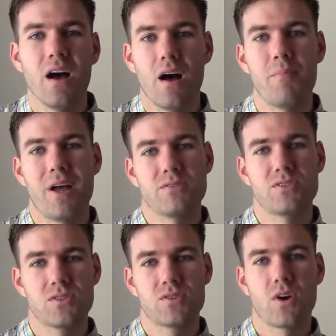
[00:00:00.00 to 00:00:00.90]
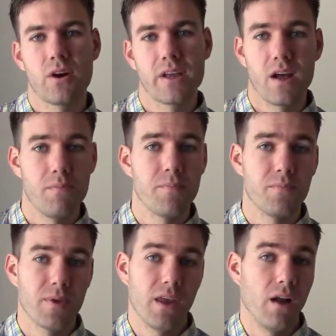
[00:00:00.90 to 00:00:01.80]
about starting up
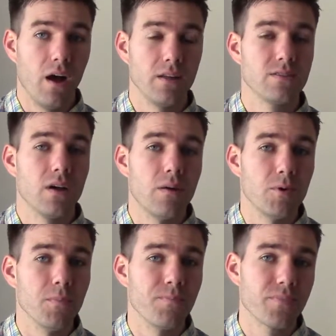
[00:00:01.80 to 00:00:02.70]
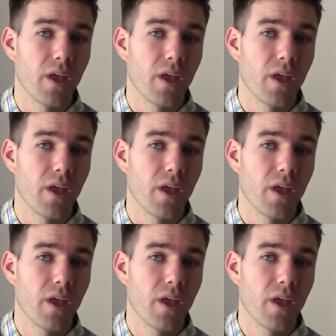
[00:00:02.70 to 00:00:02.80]
an ensemble.